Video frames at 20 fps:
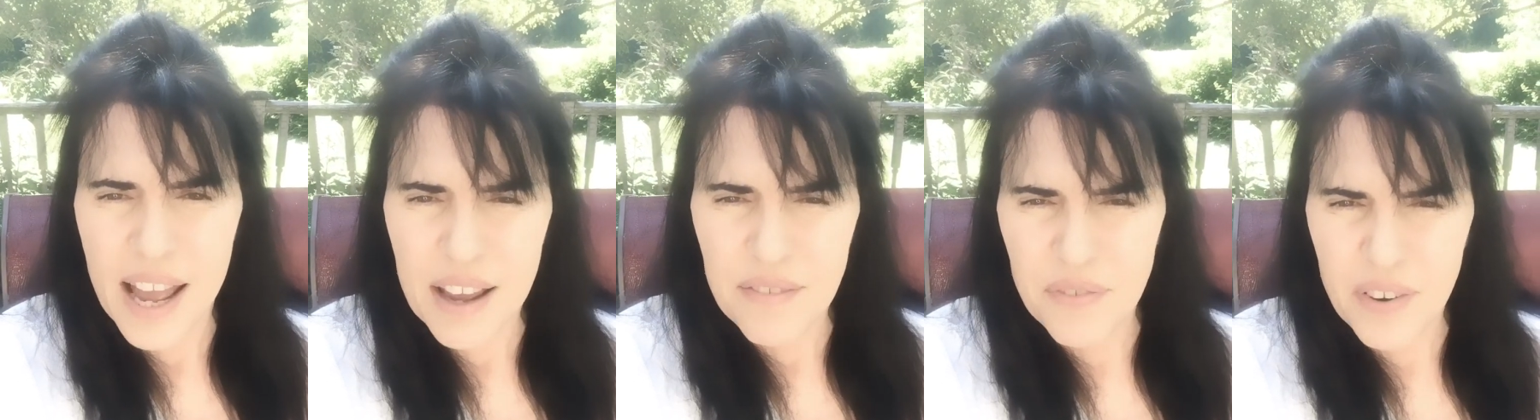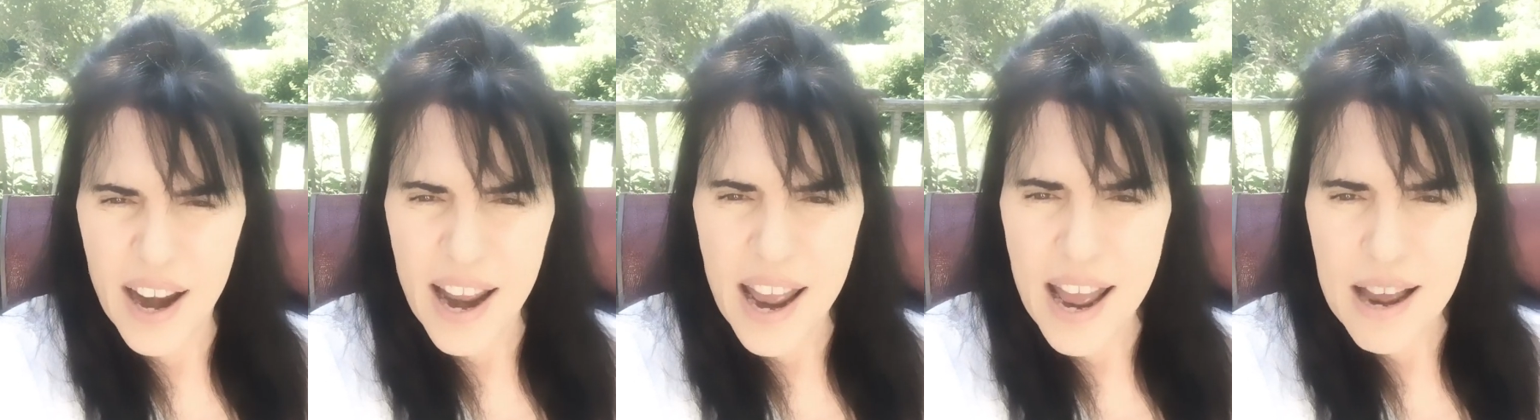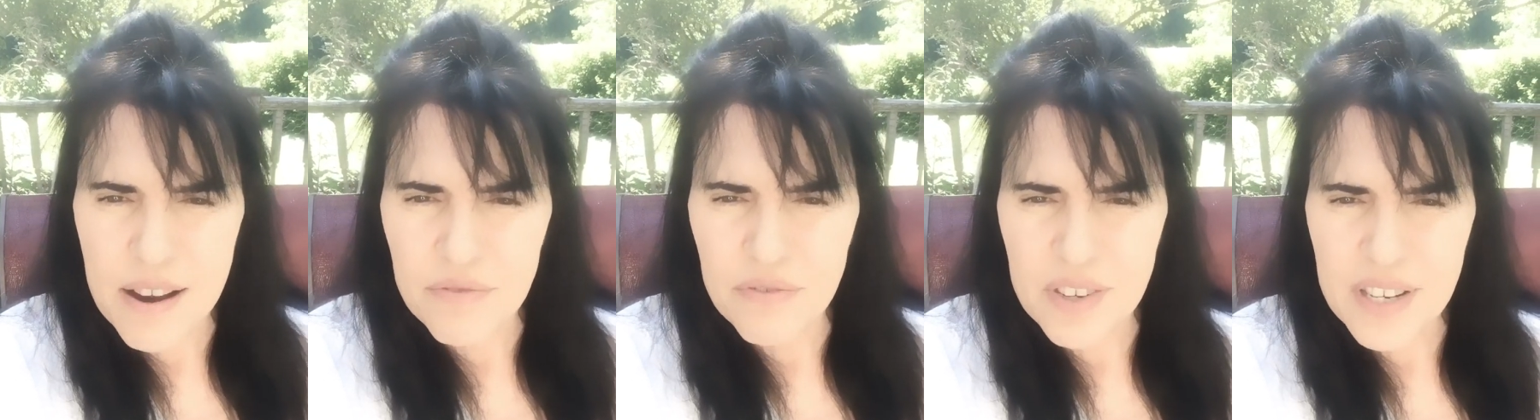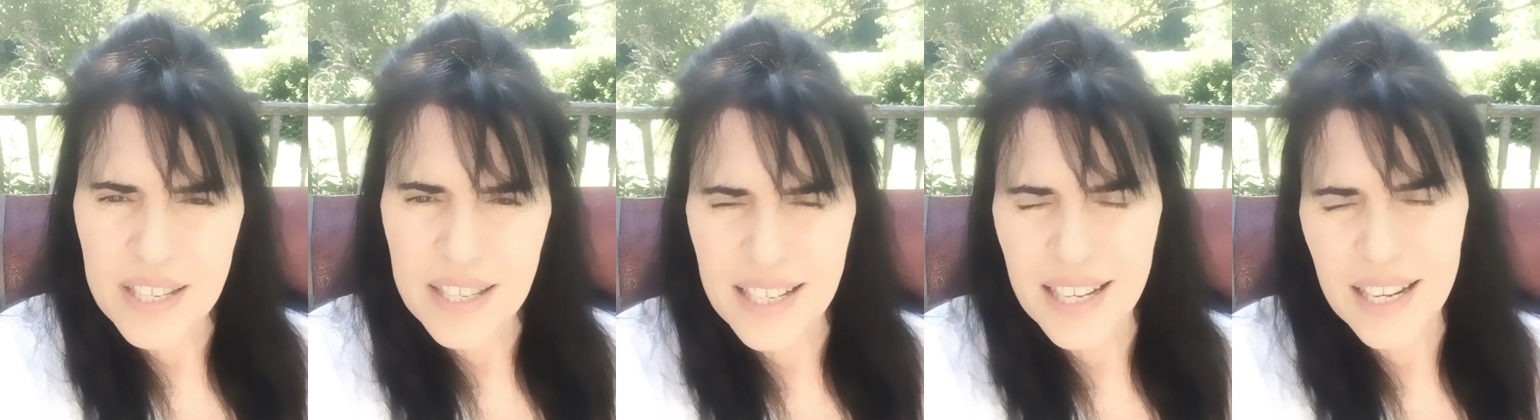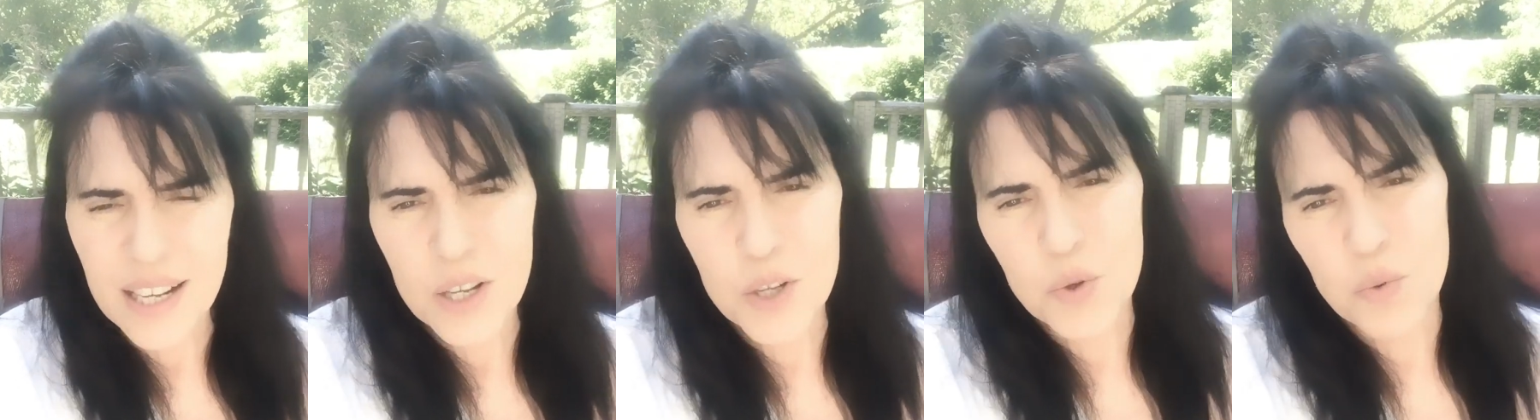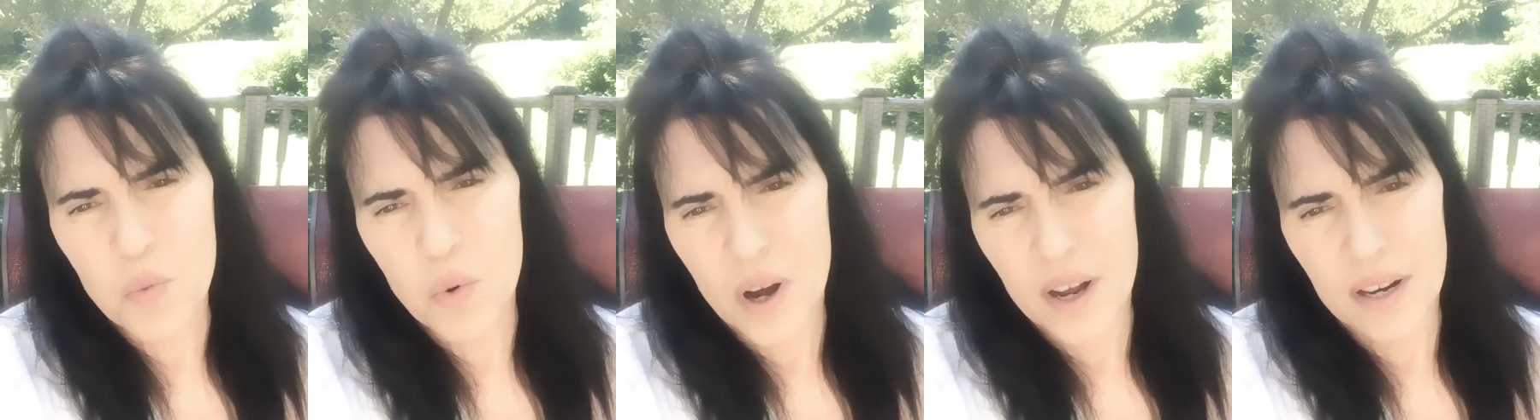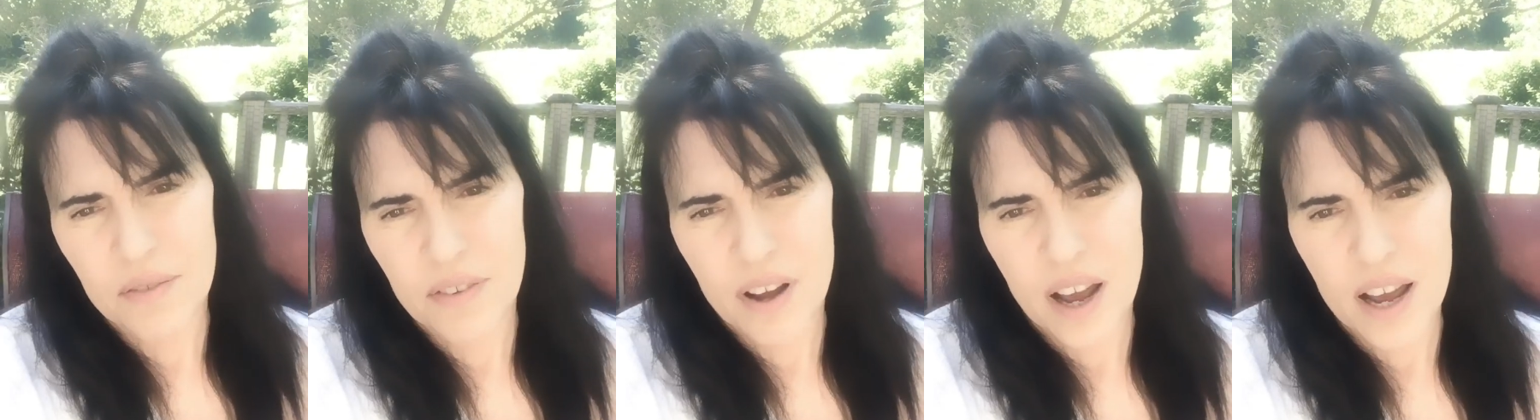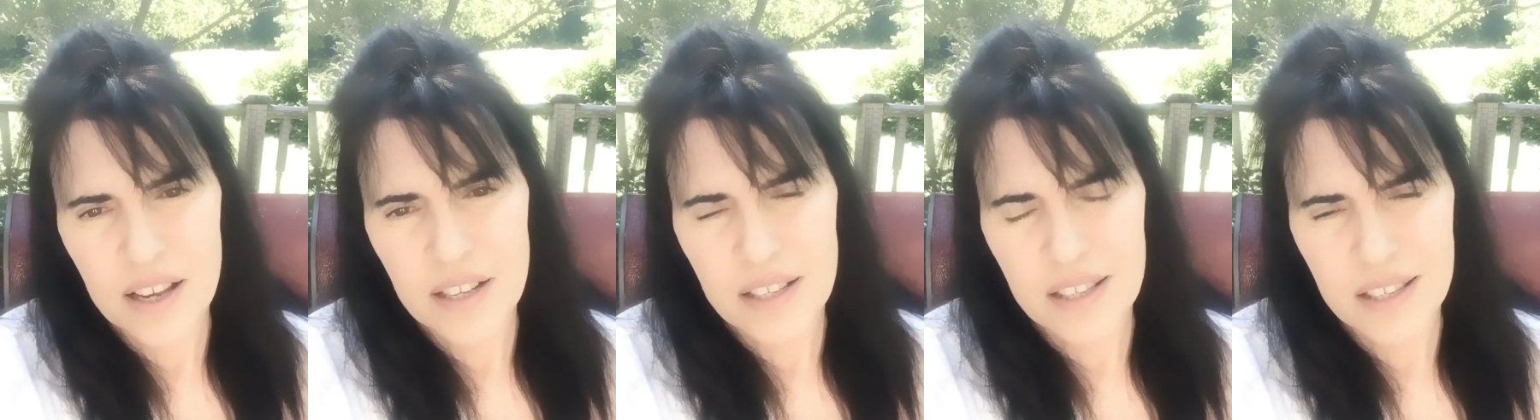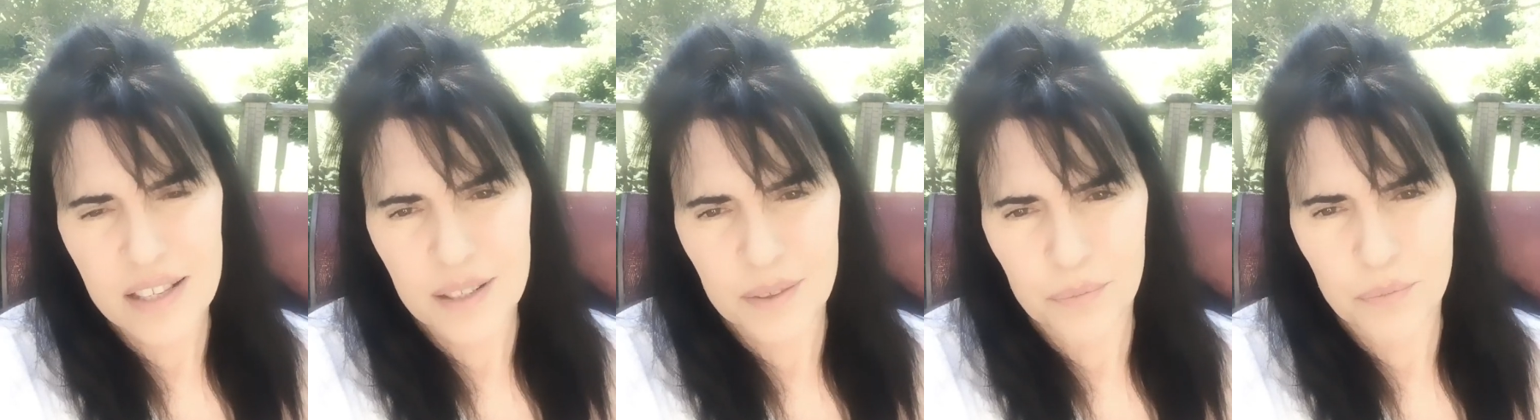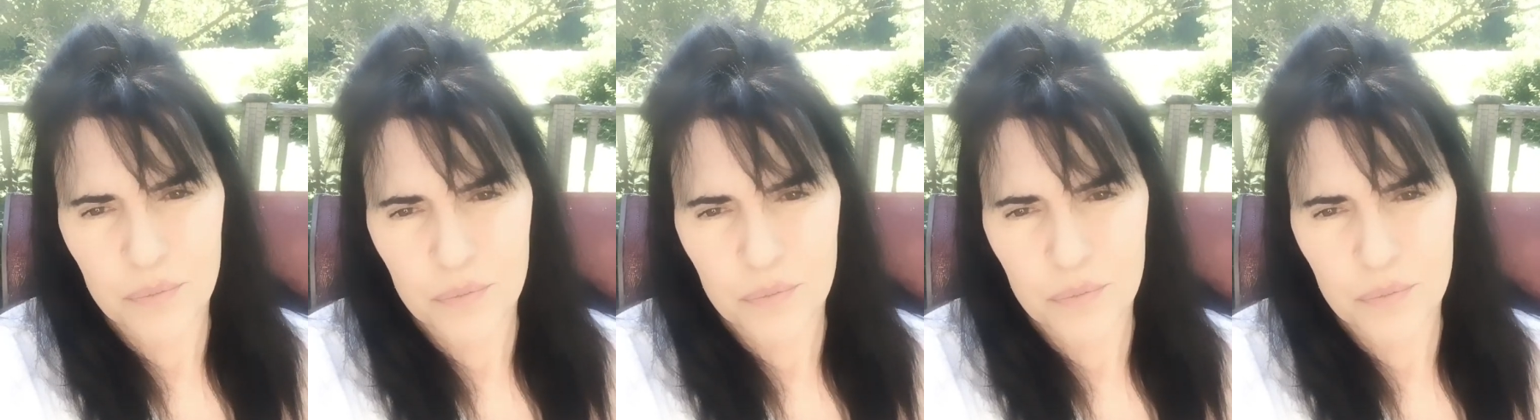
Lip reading: for every single one of us,